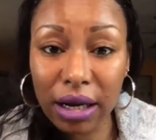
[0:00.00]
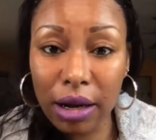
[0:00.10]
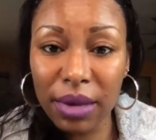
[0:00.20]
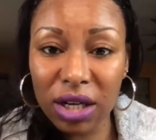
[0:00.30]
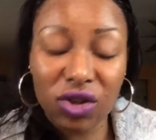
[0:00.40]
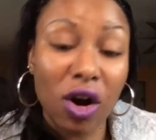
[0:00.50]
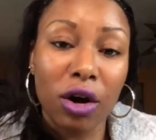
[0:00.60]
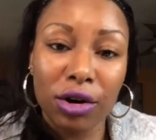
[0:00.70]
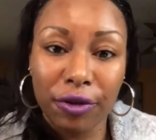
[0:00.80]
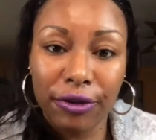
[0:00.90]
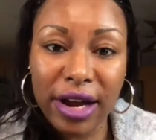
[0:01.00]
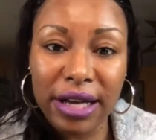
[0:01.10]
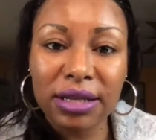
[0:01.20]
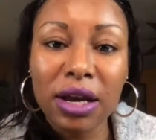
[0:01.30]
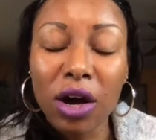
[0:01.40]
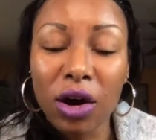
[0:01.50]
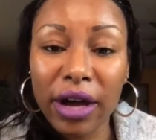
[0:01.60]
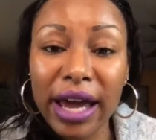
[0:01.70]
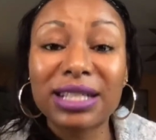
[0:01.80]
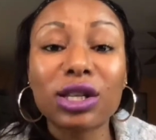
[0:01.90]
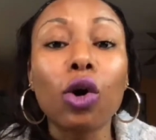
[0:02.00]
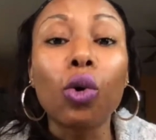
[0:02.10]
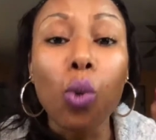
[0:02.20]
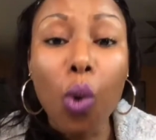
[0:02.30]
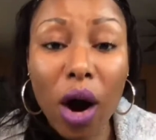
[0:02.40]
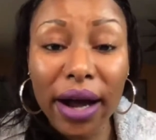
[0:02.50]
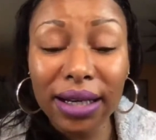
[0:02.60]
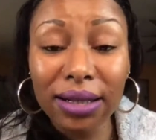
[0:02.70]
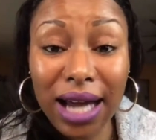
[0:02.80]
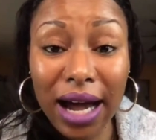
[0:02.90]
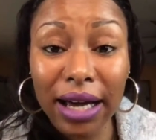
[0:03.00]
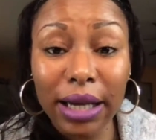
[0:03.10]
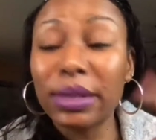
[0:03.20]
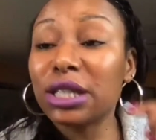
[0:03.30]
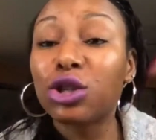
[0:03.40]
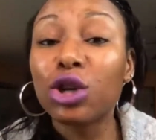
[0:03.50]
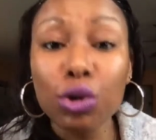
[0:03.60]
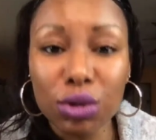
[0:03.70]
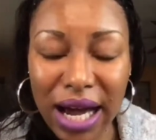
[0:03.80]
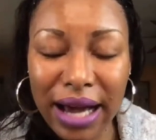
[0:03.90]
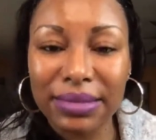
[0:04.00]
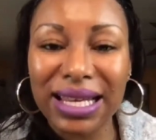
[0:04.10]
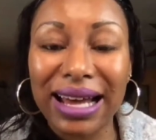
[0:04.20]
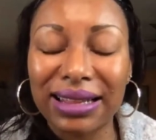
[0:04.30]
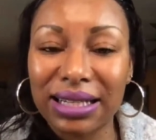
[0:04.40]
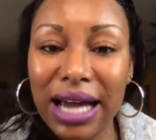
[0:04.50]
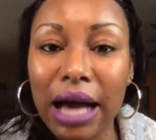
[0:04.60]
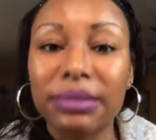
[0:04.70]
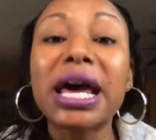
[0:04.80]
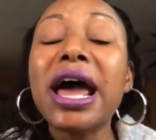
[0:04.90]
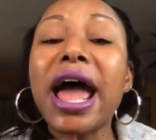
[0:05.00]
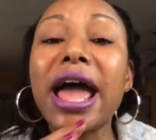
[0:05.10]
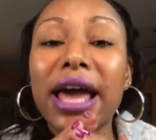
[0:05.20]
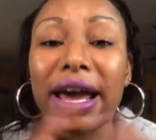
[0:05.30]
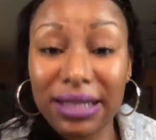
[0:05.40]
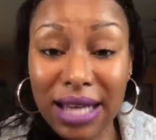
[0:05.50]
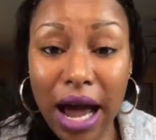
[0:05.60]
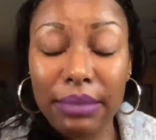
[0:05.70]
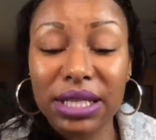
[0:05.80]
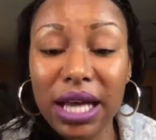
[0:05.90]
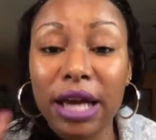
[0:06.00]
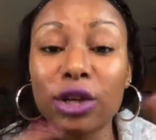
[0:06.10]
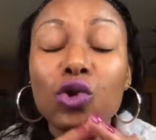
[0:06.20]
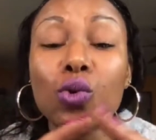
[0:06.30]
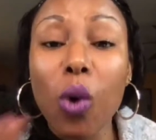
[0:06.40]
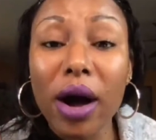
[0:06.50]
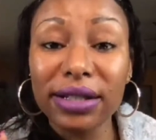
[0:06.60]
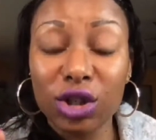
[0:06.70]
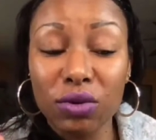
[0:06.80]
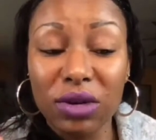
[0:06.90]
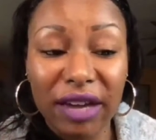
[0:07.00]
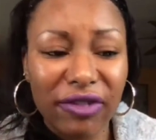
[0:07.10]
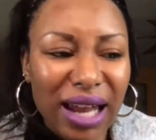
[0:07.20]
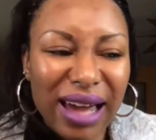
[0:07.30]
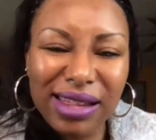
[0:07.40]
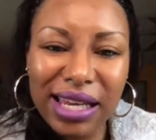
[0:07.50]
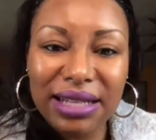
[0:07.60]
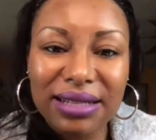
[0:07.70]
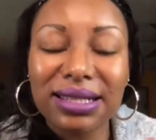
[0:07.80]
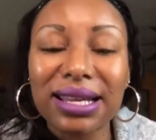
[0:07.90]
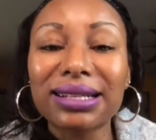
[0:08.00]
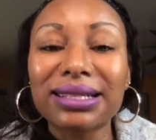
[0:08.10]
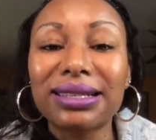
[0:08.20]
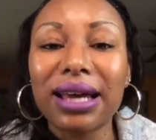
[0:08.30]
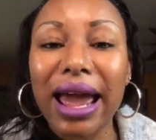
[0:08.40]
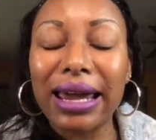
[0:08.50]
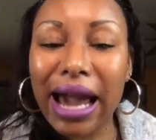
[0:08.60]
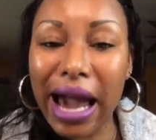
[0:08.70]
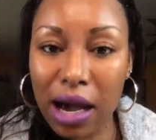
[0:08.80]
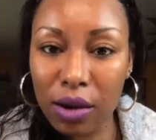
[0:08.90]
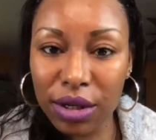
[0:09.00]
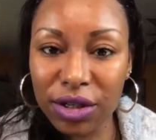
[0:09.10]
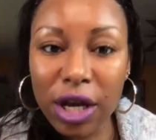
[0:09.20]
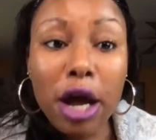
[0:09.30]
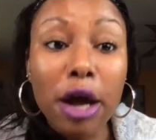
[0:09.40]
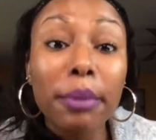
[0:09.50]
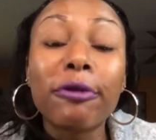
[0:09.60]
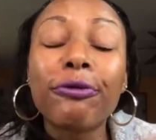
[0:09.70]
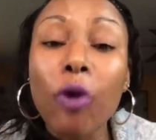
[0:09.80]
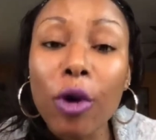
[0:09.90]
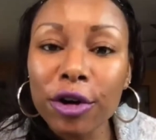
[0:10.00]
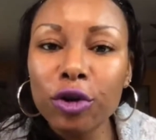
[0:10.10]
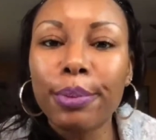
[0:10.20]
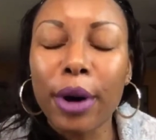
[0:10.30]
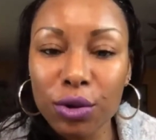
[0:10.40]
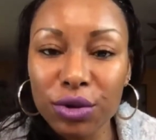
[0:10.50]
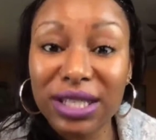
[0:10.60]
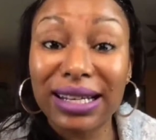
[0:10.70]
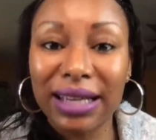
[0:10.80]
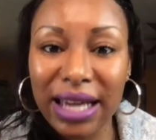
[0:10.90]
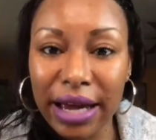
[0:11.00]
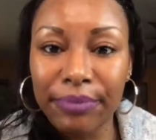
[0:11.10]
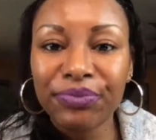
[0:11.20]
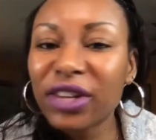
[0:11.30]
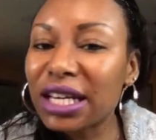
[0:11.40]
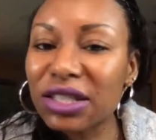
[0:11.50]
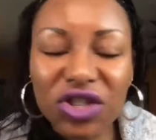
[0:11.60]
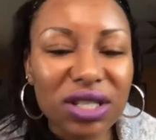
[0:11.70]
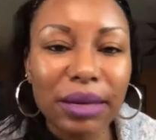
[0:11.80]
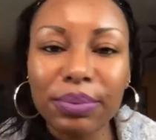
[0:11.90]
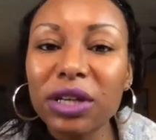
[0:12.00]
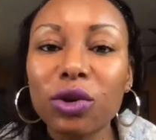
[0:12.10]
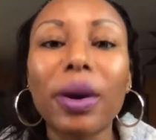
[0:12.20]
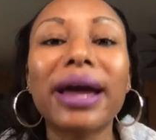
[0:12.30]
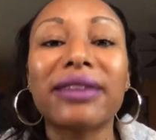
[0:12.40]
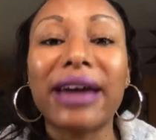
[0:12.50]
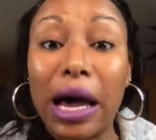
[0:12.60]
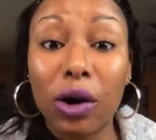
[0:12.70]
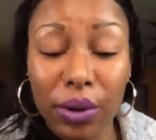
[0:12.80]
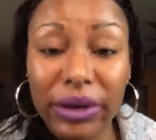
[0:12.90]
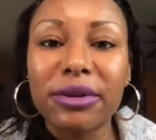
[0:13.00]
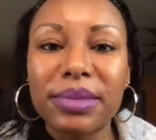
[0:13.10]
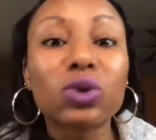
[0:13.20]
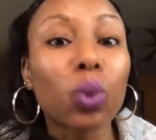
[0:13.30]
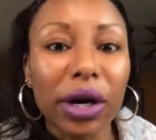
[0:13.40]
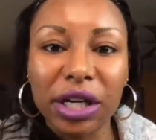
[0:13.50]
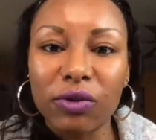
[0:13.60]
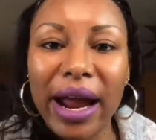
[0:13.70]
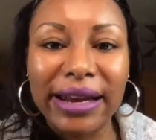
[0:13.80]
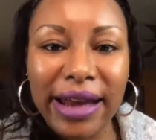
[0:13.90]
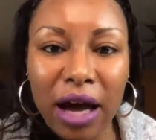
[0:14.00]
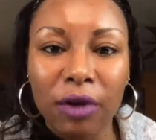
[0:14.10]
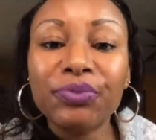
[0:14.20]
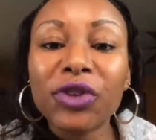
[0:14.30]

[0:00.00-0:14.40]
it amongst all your friends. Okay, so 1 time, 2 times at the tops. And you want to give it at least 6 to 8 hours before you post again. It's just simply the way the algorithm is working right now